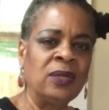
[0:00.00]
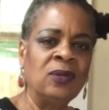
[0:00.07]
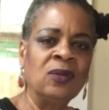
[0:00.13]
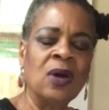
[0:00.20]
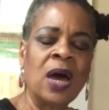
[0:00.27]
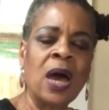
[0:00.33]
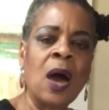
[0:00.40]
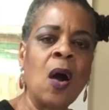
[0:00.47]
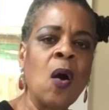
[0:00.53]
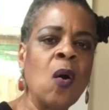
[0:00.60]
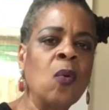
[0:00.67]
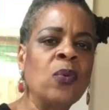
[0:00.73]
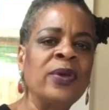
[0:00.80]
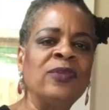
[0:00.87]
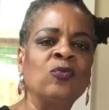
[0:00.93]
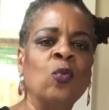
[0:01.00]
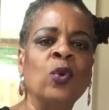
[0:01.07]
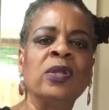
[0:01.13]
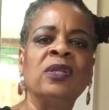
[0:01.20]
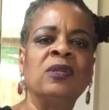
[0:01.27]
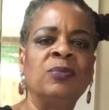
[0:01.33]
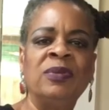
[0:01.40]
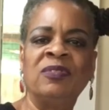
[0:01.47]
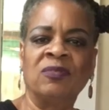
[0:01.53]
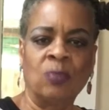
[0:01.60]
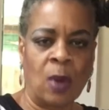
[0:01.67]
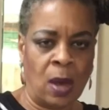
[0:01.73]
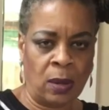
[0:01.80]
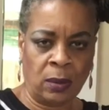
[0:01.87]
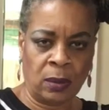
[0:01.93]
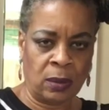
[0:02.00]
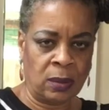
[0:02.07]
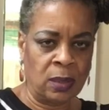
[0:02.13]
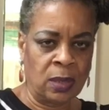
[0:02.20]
I always wanted to be smaller.